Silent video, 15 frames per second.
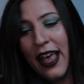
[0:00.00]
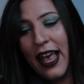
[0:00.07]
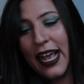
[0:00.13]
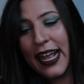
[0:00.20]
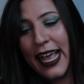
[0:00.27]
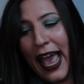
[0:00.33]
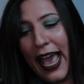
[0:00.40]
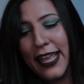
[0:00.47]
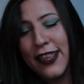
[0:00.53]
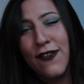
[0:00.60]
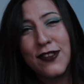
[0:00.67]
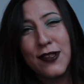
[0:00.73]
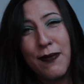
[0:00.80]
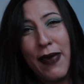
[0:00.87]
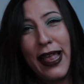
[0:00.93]
A kind
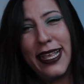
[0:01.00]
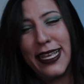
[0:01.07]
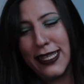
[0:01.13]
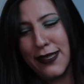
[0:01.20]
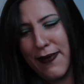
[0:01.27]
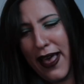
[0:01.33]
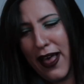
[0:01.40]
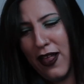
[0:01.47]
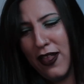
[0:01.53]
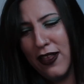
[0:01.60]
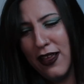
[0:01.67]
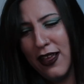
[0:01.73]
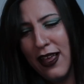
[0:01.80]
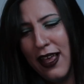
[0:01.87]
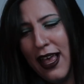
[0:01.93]
of smelly
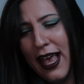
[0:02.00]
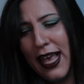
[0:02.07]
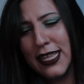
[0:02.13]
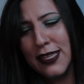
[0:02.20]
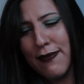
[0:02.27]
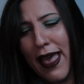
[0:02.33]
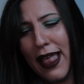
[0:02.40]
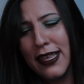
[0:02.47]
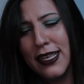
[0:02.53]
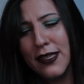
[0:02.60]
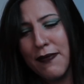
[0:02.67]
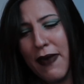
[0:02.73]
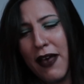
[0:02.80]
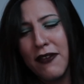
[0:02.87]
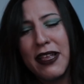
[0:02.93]
smell. A smelly
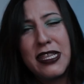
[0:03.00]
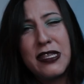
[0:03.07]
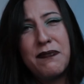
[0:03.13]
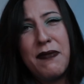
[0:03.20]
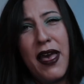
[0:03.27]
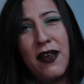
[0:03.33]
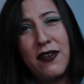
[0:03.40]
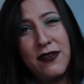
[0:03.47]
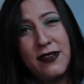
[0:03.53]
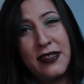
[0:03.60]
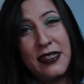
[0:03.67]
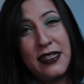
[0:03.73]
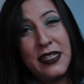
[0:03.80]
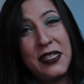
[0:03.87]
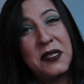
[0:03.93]
smell that
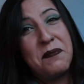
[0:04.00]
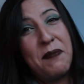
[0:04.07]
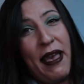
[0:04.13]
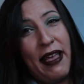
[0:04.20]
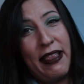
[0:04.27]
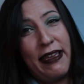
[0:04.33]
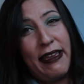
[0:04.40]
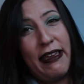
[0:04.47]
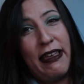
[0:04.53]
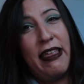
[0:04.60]
smells smelly.